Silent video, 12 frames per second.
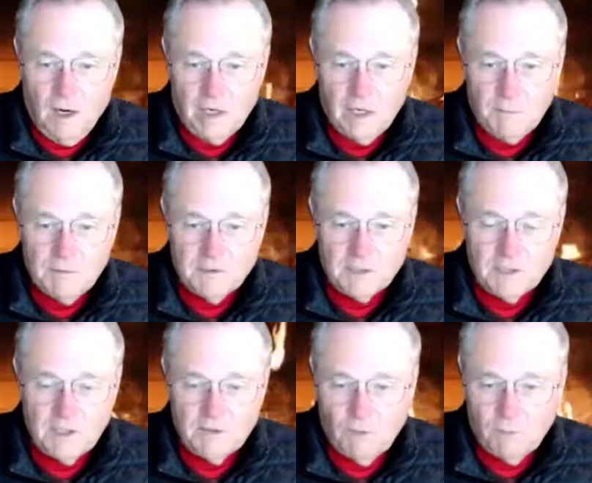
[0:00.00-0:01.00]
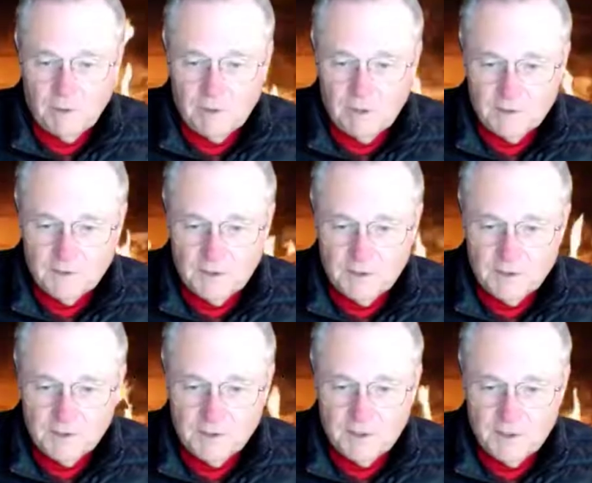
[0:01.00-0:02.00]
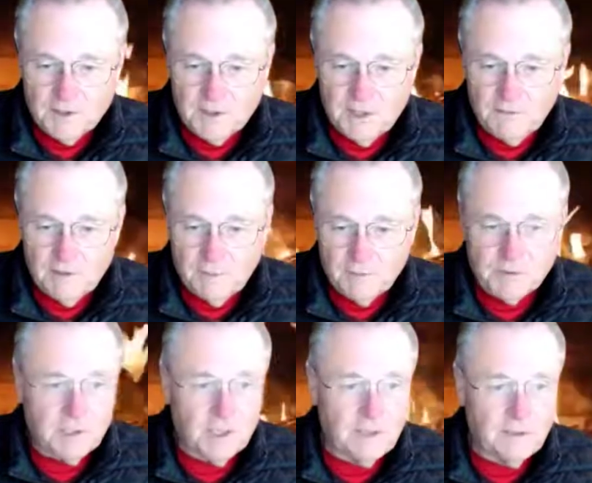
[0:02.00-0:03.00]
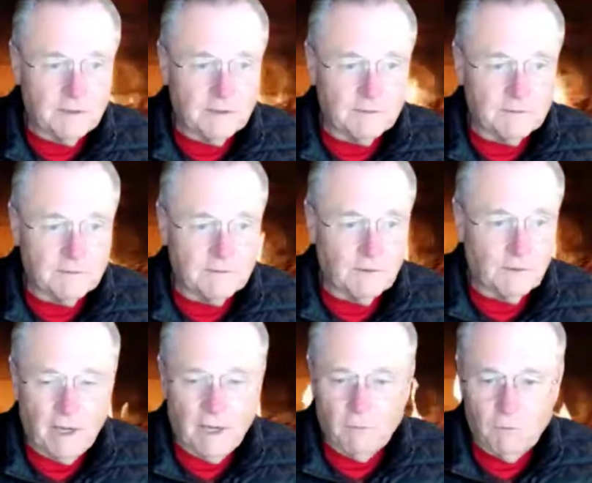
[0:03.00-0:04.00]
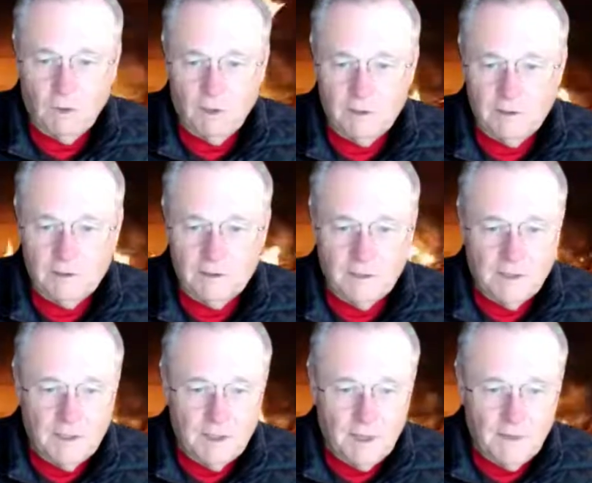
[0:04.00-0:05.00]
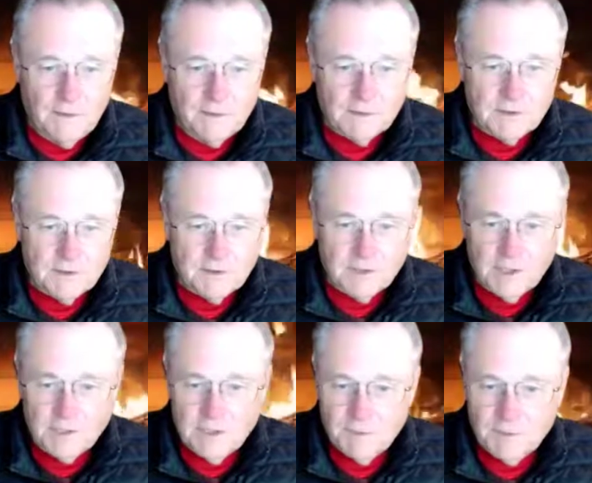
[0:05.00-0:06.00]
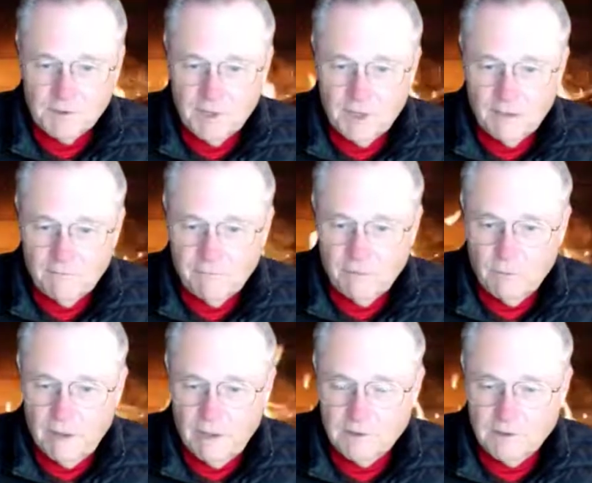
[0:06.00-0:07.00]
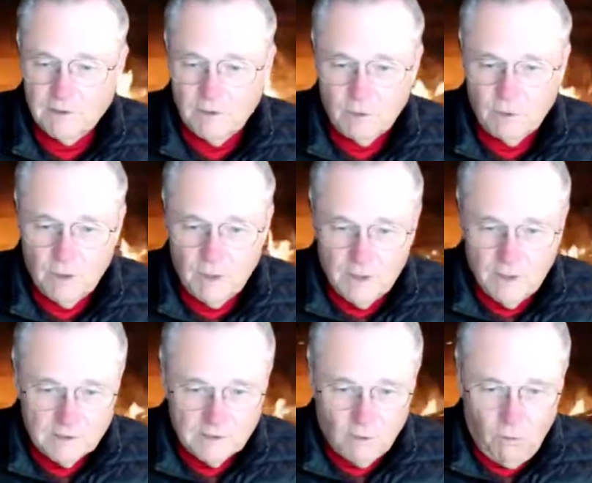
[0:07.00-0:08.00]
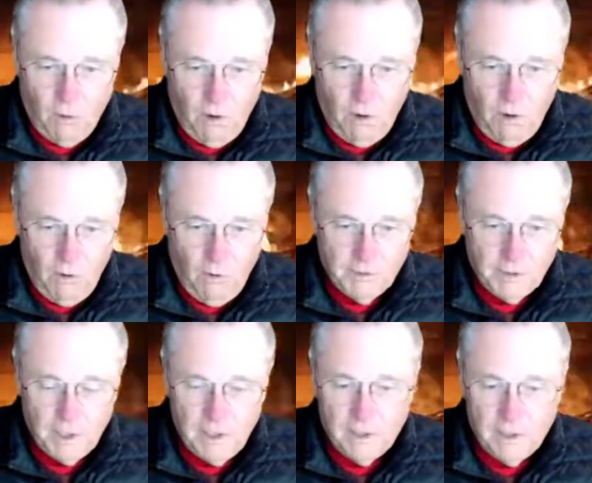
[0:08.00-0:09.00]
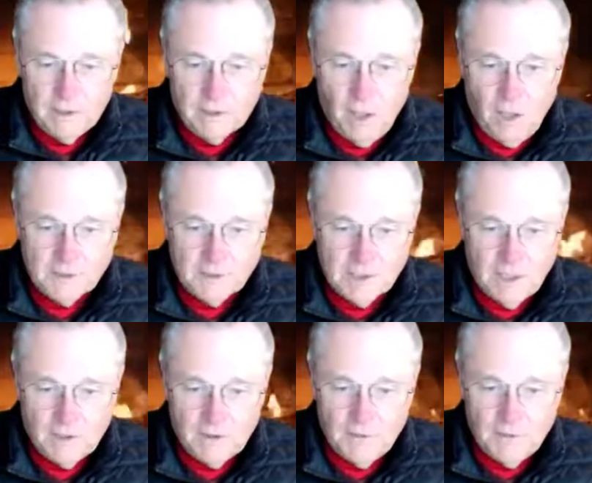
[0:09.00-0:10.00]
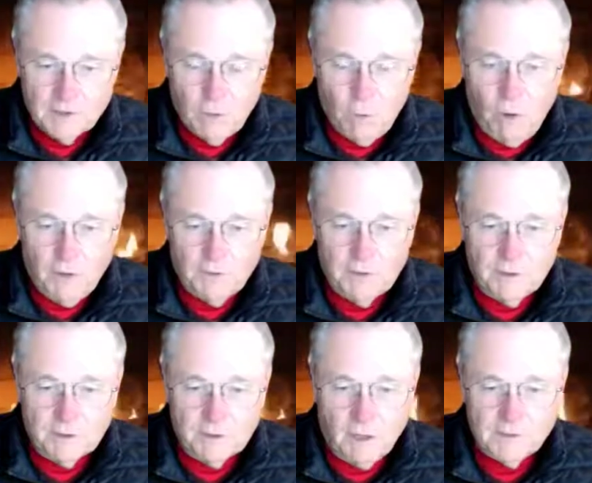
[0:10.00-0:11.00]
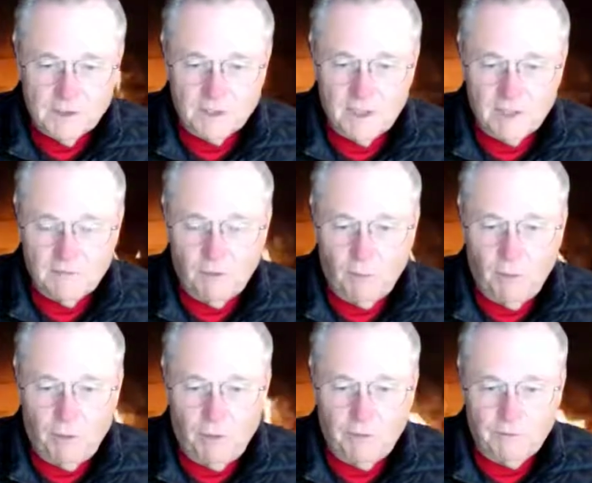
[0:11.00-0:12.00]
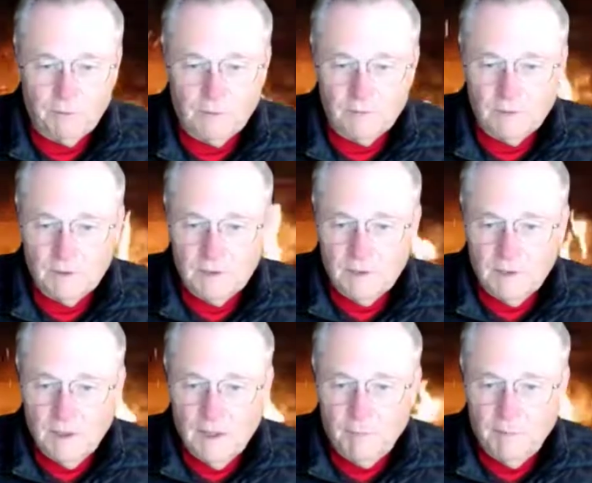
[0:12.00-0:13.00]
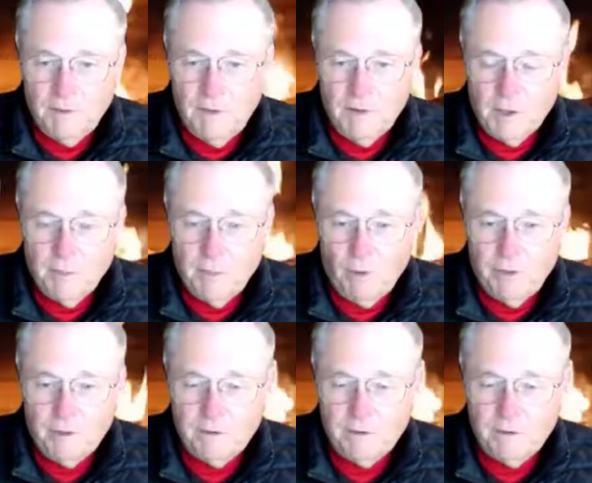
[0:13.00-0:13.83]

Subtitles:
going to be successful, because this is the 70% for RAN1, and this is the 60% for RAN2. So all the dots down in this quadrant are successful, both of them. Up here, they're both